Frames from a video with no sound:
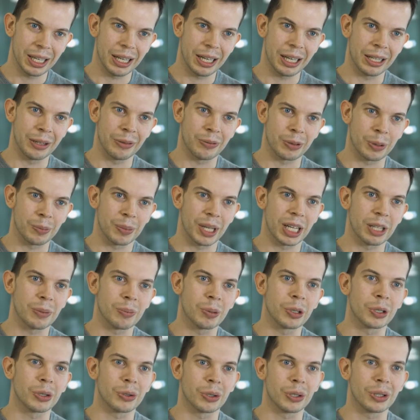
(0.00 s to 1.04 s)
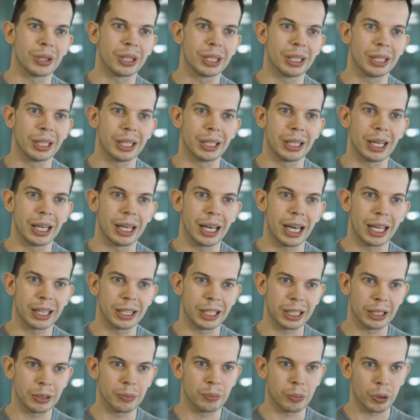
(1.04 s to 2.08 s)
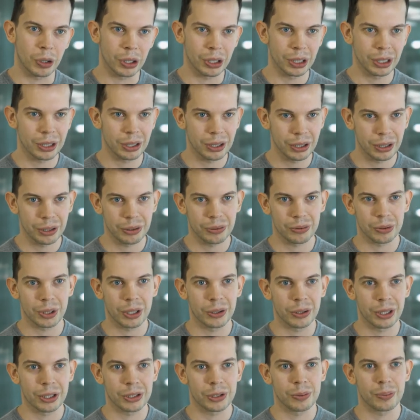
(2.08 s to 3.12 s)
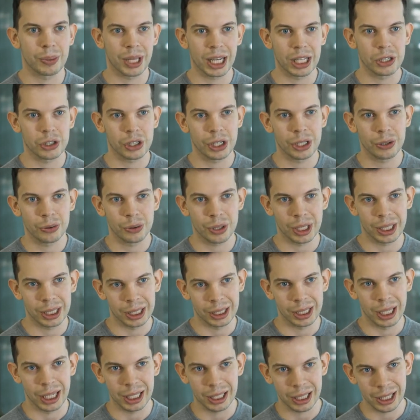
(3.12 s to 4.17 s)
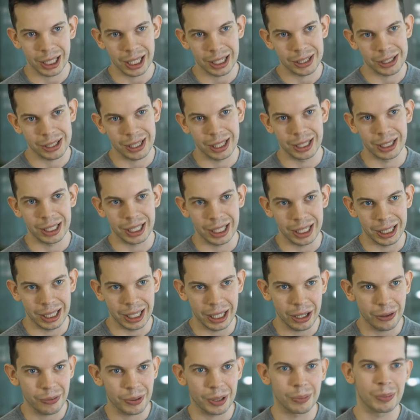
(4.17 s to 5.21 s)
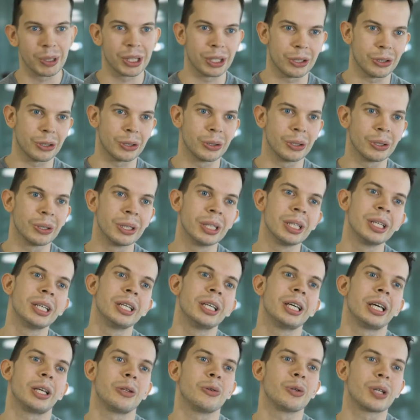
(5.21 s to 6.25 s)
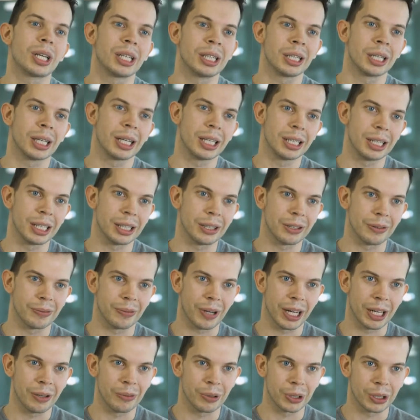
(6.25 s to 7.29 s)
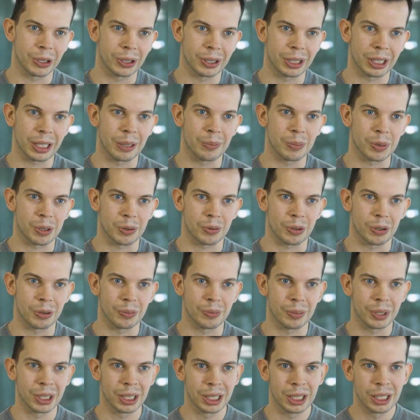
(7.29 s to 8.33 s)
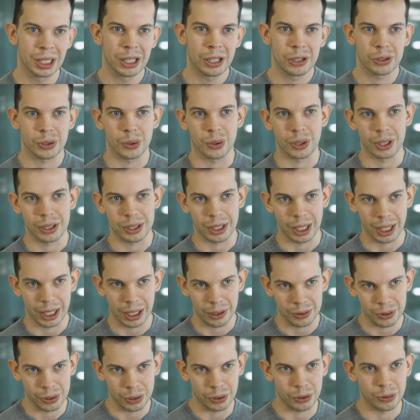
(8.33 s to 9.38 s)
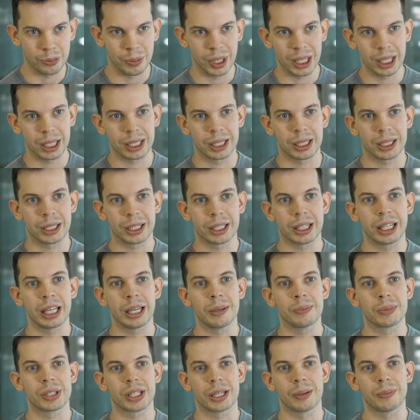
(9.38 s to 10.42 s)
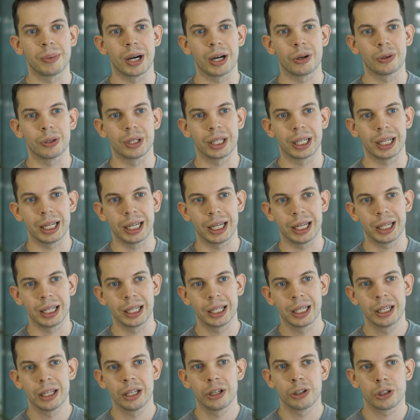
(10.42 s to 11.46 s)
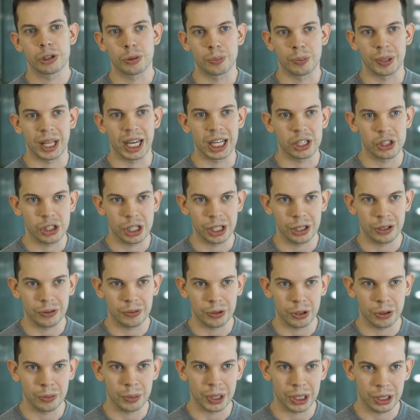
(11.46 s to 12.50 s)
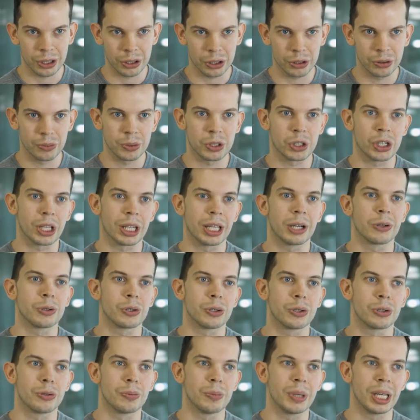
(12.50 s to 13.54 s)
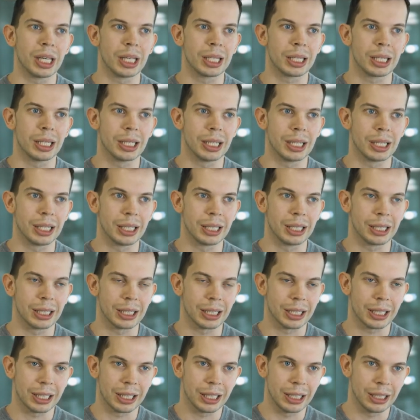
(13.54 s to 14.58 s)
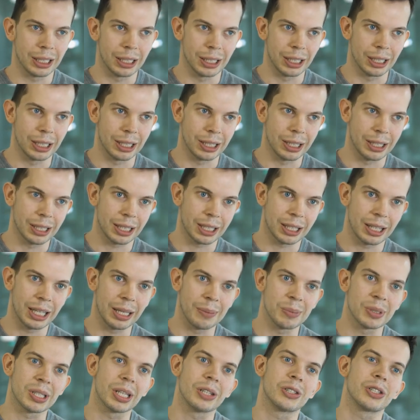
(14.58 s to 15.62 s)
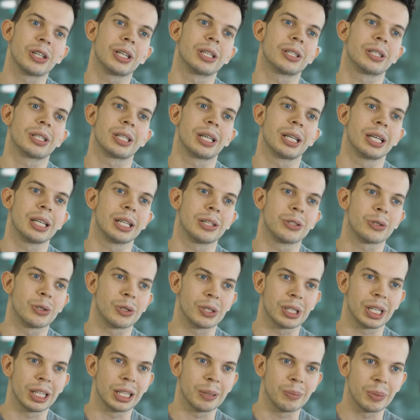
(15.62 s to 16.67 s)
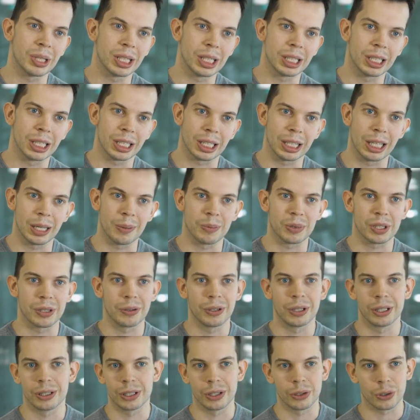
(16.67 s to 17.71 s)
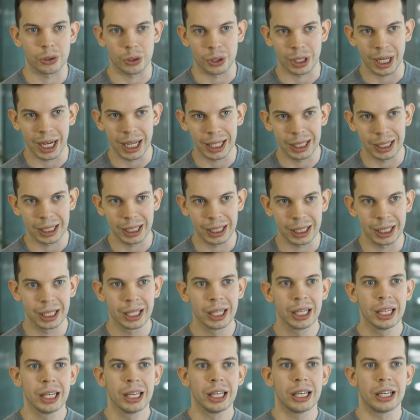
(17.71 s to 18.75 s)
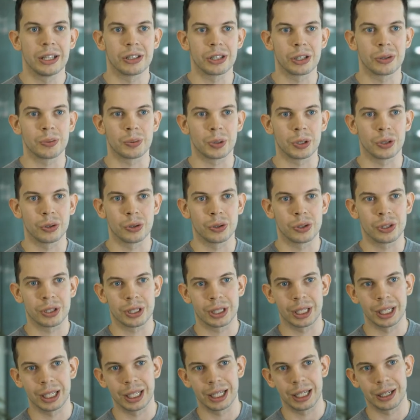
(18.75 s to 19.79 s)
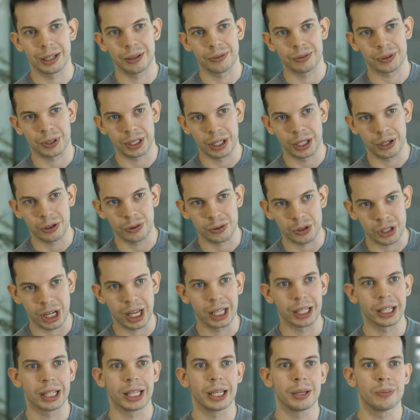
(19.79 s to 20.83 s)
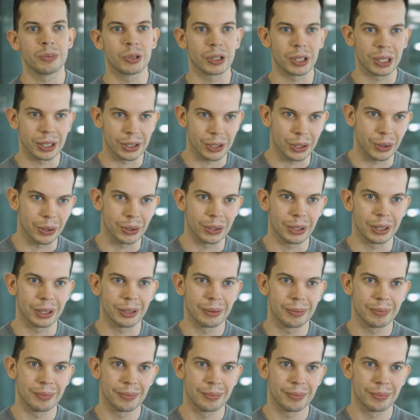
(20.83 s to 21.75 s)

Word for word: And from that point on, at any point throughout the supply chain, you can analyze the DNA of the material, and you can identify where it comes from. So this allows you to make claims about the supply chain of your material, which allows you to make uh, uh, claims such as uh, sustainability claims. Is it organic? Is it produced uh, free of child labor and so on?